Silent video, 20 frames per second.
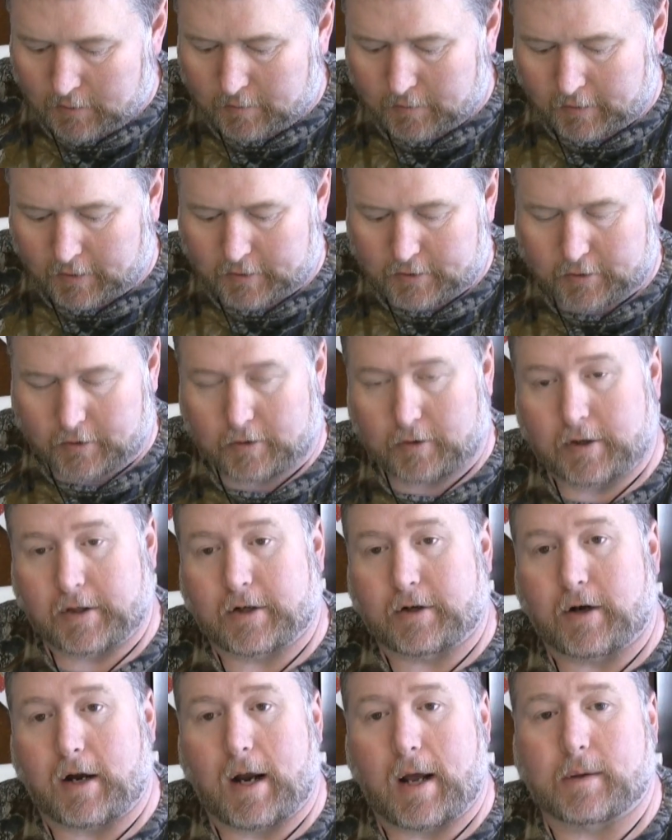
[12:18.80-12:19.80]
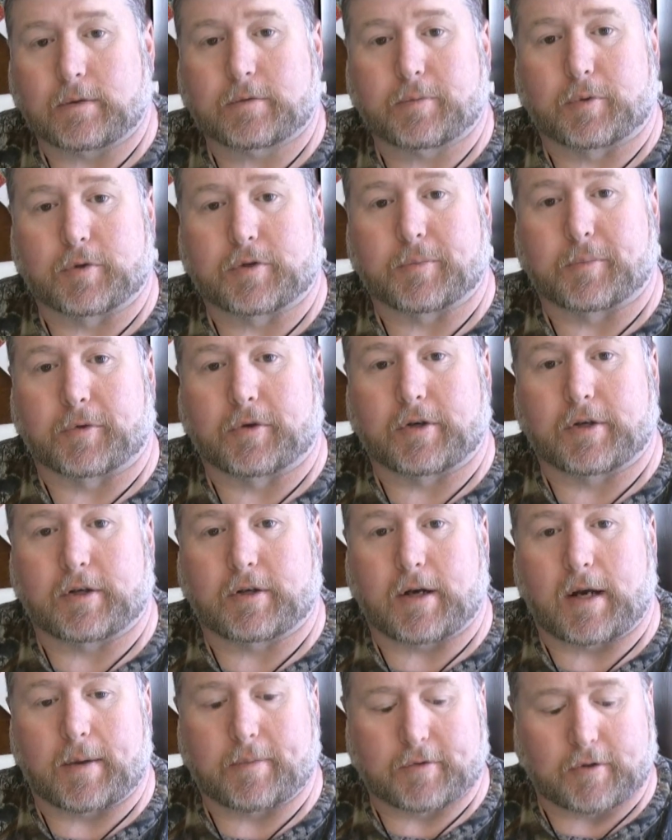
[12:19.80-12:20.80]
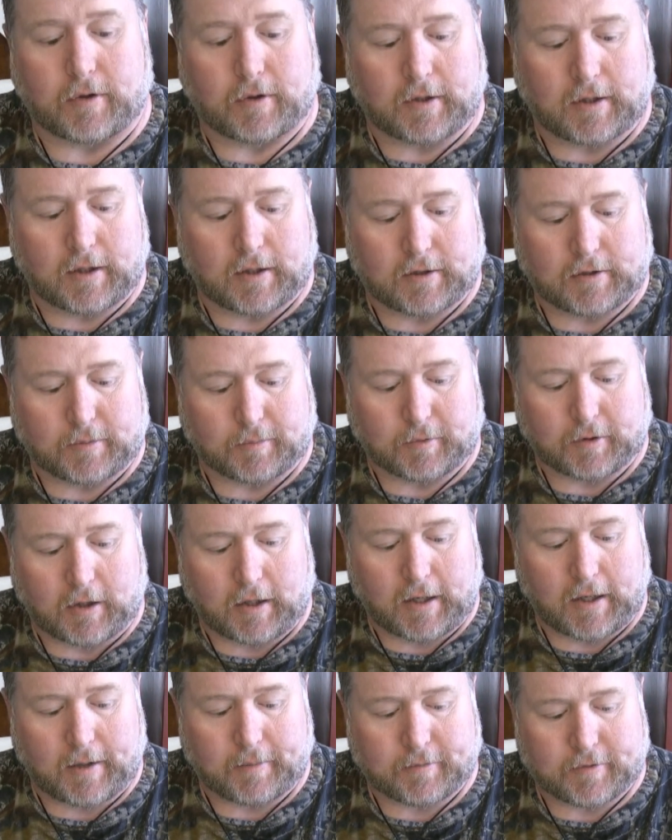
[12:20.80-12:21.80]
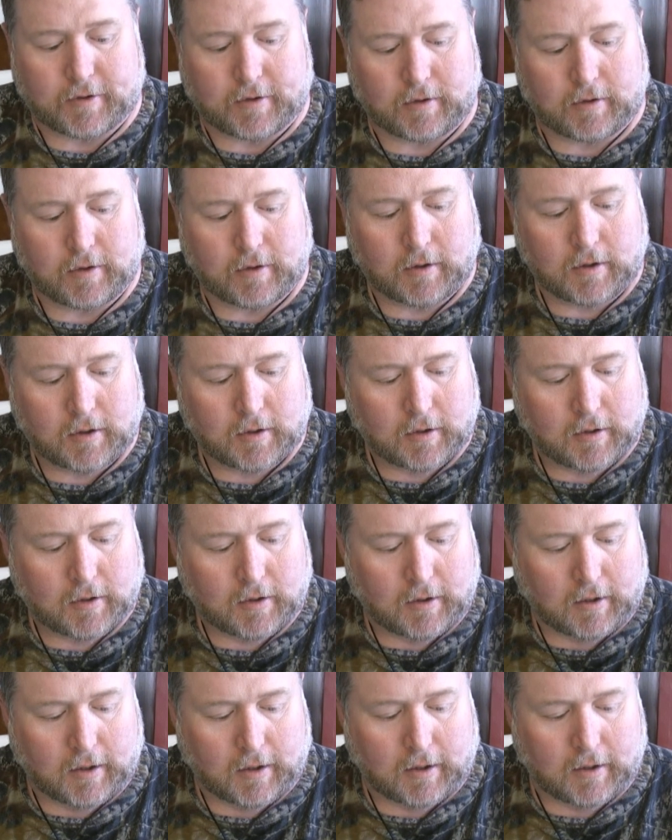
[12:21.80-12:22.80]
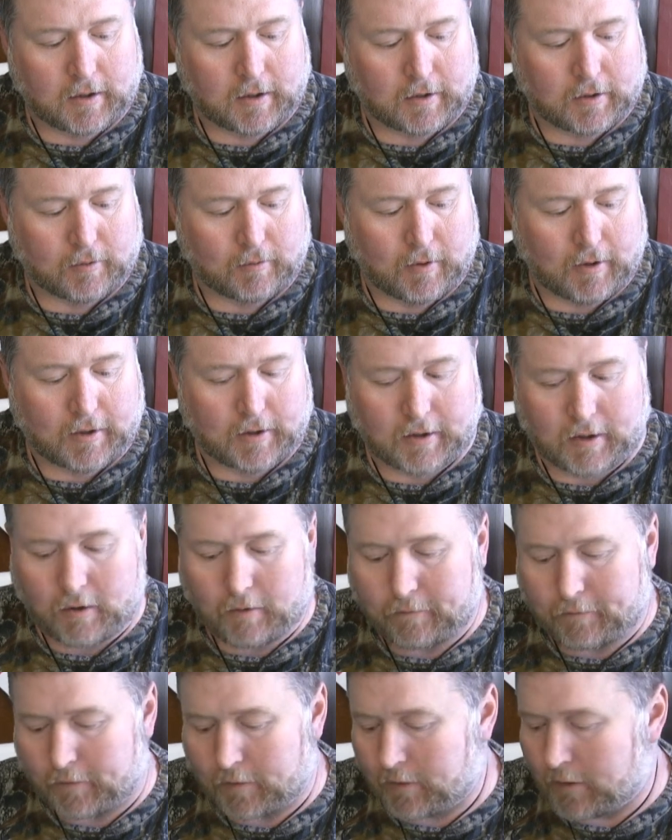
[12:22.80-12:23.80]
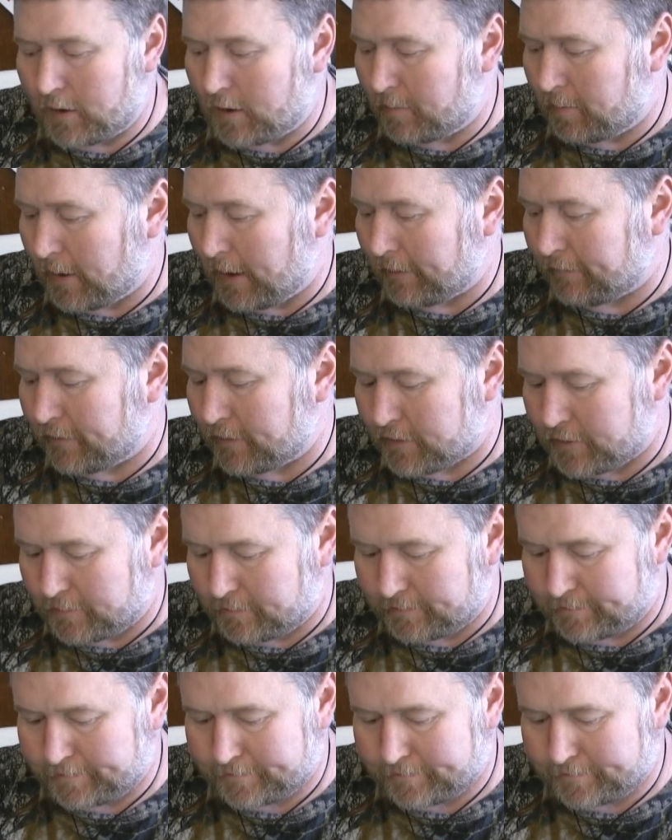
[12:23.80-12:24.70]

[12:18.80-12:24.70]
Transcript: get your green crabs, put some green crabs on there, some clams, and you're ready to go for blackfish.